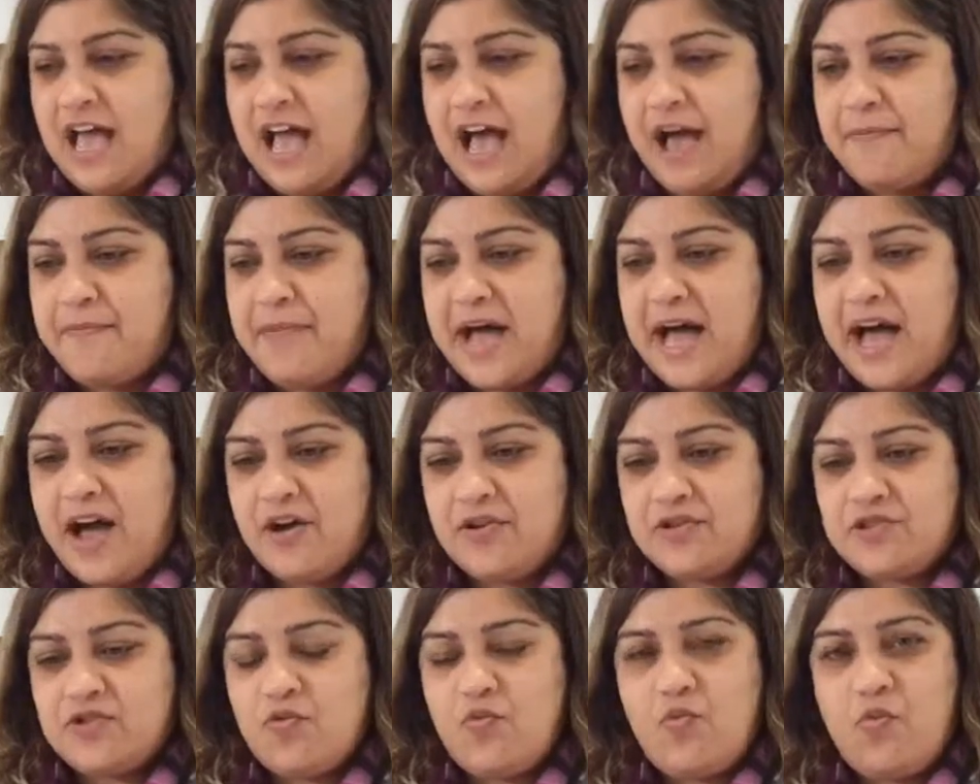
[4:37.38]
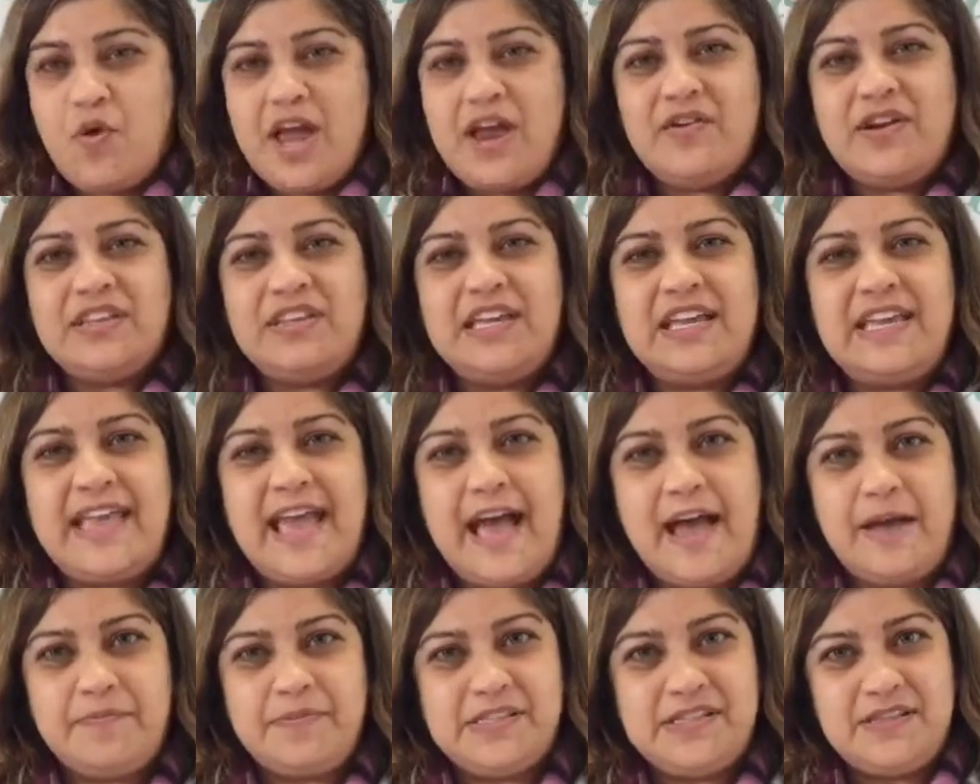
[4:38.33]
about where are the
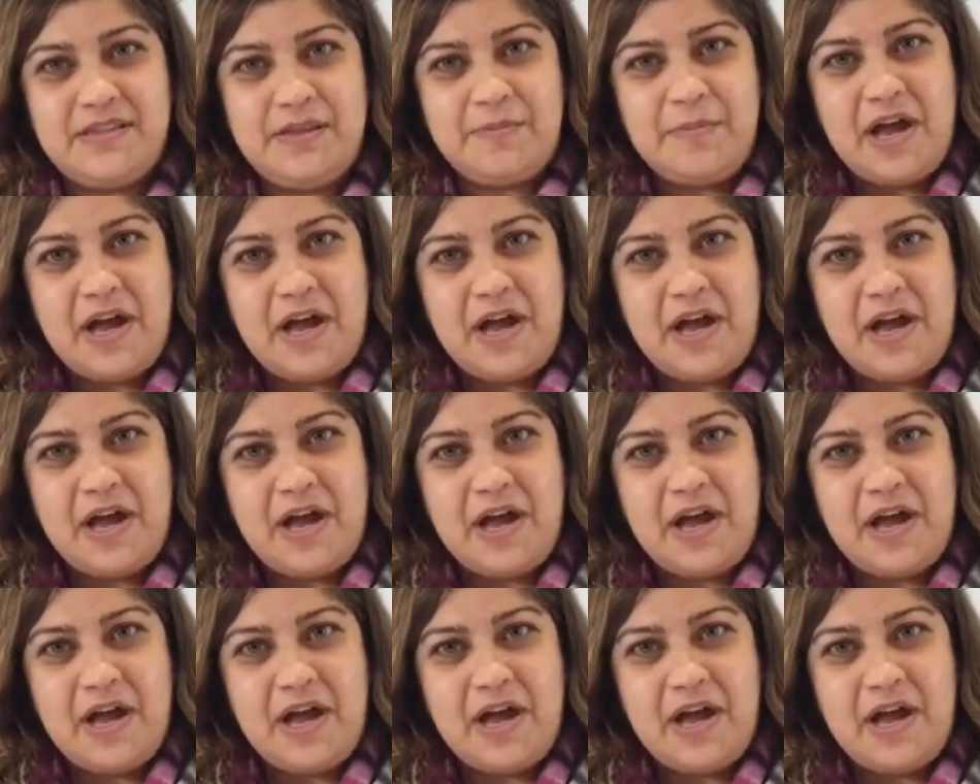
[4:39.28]
gaps in the